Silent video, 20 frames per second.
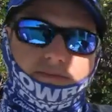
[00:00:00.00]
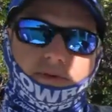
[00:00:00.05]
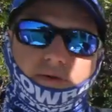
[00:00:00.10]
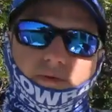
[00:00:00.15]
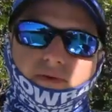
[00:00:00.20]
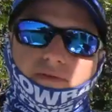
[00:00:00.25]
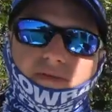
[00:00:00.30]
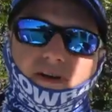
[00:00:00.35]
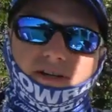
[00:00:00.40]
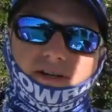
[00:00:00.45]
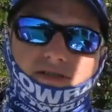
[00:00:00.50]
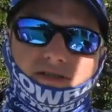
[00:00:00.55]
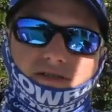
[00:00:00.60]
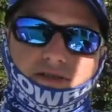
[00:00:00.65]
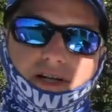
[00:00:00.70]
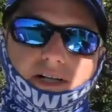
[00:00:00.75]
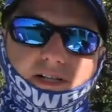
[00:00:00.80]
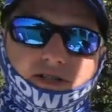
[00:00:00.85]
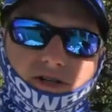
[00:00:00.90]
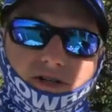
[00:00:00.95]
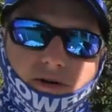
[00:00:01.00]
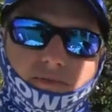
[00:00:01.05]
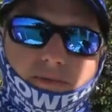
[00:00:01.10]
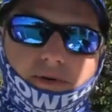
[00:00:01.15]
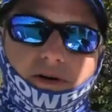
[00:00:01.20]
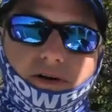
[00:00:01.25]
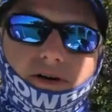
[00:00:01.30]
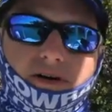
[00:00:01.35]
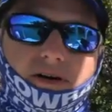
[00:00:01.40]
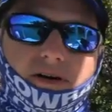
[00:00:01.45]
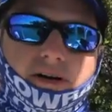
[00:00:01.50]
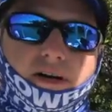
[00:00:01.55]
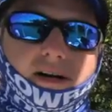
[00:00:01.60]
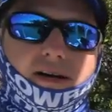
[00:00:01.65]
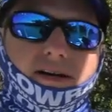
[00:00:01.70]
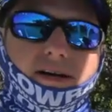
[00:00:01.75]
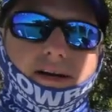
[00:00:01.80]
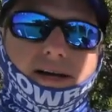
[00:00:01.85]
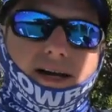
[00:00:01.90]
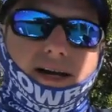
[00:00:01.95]
but we've also got CHRIP on
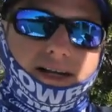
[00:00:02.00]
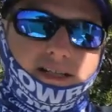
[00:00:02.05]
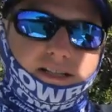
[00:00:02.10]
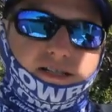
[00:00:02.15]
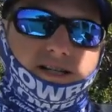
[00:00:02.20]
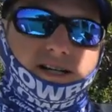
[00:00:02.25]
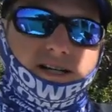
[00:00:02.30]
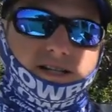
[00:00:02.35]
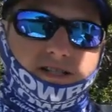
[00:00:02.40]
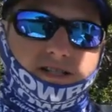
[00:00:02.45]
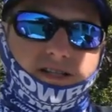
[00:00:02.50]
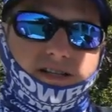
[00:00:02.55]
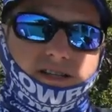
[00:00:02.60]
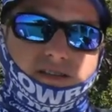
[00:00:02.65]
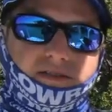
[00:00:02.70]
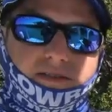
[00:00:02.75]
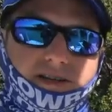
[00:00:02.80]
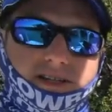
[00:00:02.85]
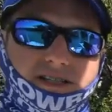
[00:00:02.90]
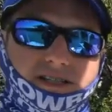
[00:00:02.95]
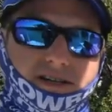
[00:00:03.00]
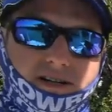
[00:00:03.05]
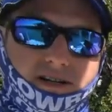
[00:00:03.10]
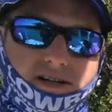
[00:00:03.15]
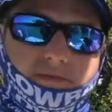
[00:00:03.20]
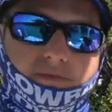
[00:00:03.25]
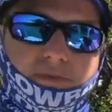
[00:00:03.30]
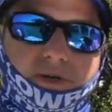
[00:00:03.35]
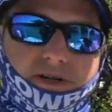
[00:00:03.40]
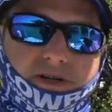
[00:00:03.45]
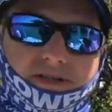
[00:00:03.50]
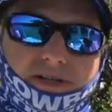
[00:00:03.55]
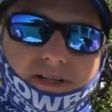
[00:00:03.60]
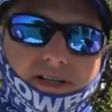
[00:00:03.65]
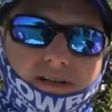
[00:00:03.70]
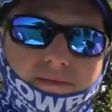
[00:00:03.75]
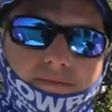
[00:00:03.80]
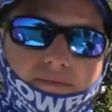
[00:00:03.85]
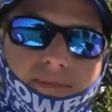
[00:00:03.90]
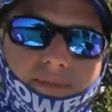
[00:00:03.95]
our HDS Gen 3 series built
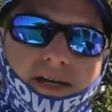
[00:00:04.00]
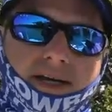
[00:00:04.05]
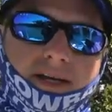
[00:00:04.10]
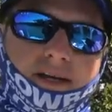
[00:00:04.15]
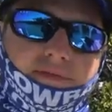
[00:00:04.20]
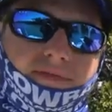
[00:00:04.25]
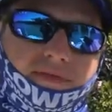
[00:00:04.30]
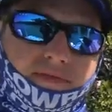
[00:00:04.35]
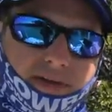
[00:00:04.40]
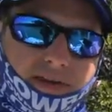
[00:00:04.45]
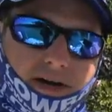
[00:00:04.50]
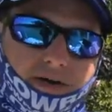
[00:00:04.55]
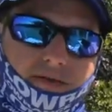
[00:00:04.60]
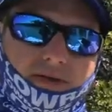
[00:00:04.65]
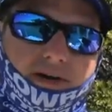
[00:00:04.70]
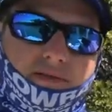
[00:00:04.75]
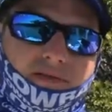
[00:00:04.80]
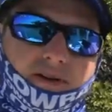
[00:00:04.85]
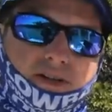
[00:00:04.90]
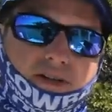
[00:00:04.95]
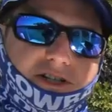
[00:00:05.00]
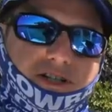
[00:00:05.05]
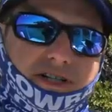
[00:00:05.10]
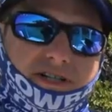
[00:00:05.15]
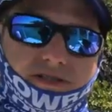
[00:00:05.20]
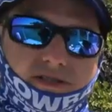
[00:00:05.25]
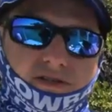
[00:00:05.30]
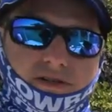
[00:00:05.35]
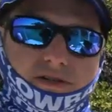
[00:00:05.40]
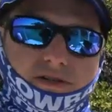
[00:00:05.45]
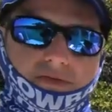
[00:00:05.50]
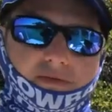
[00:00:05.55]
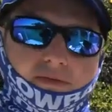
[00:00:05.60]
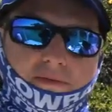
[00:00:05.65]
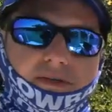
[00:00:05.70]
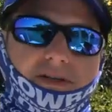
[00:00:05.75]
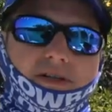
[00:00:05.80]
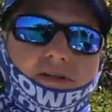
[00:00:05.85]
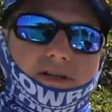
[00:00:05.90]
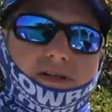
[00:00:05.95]
in. And if you've got one of our Gen 2,
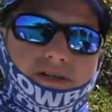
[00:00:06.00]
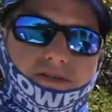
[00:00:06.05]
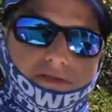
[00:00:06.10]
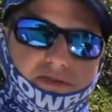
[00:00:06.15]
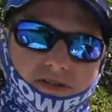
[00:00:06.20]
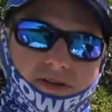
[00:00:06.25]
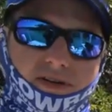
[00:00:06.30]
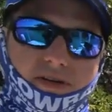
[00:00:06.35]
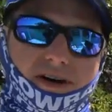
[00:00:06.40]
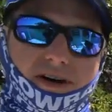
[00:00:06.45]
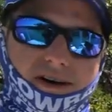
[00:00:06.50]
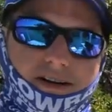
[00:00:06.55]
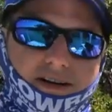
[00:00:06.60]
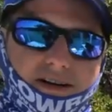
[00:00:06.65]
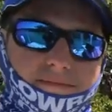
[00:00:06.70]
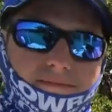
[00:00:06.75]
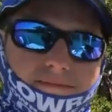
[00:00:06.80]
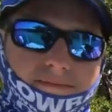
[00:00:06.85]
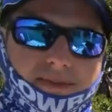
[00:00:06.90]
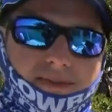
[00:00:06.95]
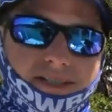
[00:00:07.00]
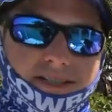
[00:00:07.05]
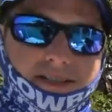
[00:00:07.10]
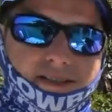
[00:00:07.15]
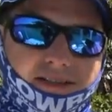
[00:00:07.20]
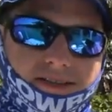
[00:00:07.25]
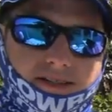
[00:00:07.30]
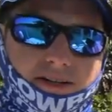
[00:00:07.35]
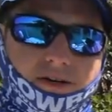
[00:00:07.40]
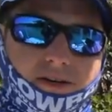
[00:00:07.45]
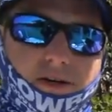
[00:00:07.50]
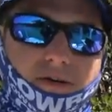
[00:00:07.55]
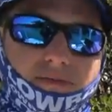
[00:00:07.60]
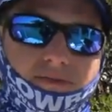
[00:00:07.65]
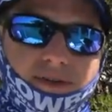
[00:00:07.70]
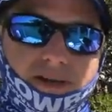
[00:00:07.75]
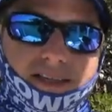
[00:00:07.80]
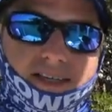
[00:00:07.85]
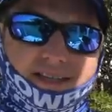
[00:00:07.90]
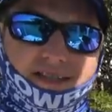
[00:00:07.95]
you can use Sonar Hub. So
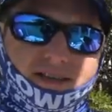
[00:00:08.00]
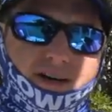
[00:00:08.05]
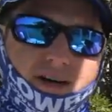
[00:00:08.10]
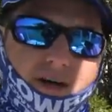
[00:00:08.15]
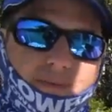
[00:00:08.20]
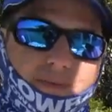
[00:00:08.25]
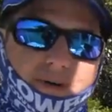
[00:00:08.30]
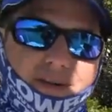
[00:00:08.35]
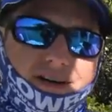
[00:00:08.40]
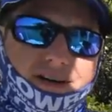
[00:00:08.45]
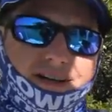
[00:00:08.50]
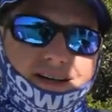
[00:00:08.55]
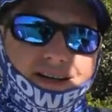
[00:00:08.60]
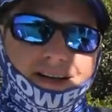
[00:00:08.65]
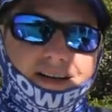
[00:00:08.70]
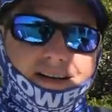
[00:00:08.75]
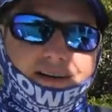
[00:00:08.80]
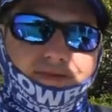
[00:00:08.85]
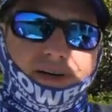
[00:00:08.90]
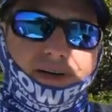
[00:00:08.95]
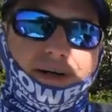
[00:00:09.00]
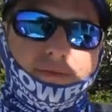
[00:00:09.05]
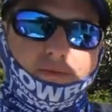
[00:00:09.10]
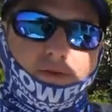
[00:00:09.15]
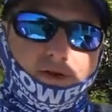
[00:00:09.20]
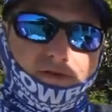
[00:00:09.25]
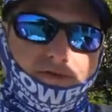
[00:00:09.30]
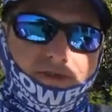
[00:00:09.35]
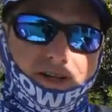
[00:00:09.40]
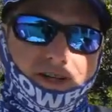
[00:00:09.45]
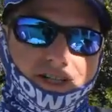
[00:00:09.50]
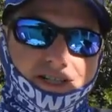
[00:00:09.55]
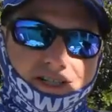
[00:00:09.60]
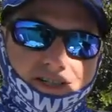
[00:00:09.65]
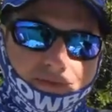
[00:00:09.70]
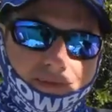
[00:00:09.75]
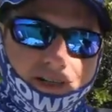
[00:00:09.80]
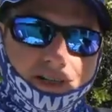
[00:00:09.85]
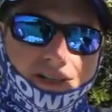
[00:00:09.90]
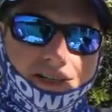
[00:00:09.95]
hopefully this will help you find more fish
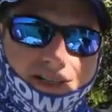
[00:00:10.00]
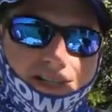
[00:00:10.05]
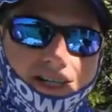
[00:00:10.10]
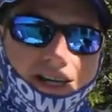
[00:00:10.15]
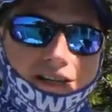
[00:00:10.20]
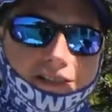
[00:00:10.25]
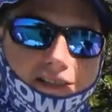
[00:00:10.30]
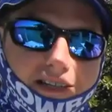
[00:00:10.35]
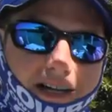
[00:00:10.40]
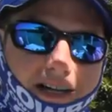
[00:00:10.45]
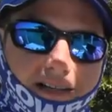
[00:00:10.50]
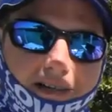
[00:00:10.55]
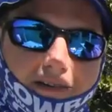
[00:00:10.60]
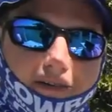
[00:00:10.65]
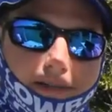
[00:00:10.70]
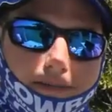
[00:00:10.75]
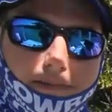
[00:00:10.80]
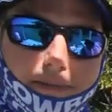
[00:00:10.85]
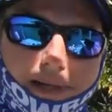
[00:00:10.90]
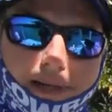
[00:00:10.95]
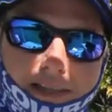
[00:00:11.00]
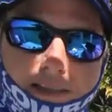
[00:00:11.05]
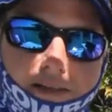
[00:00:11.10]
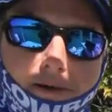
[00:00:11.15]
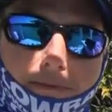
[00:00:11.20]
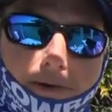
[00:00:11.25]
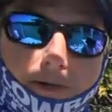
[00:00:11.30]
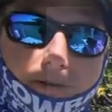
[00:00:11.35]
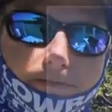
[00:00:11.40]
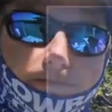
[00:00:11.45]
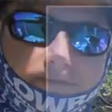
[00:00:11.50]
and be able to tell exactly what's beneath your boat.